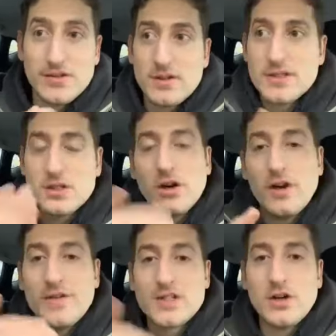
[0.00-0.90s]
So it's not,
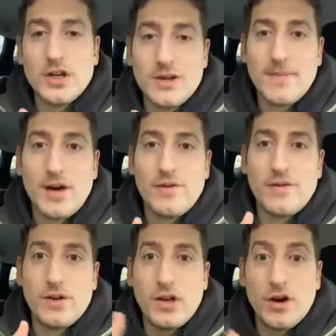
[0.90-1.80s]
if it's not in your mouth
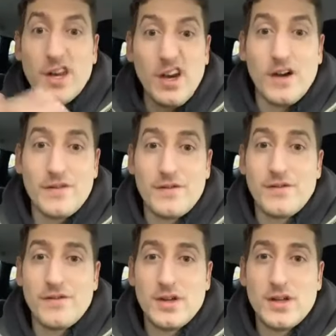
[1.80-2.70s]
for long enough,
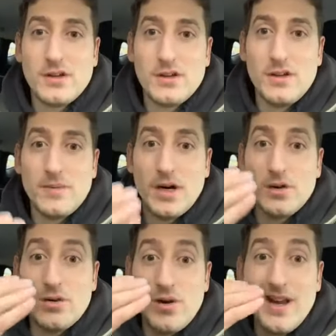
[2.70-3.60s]
you might
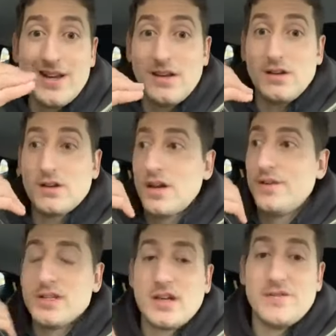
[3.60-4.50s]
already, you're
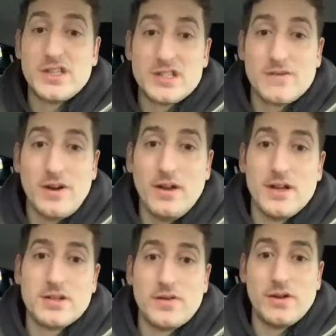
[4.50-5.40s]
giving yourself a
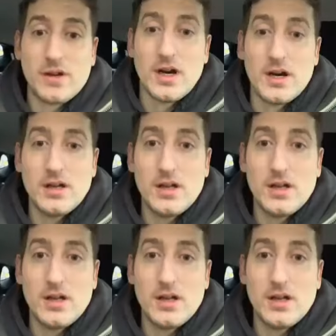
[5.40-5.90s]
disadvantage for your gut.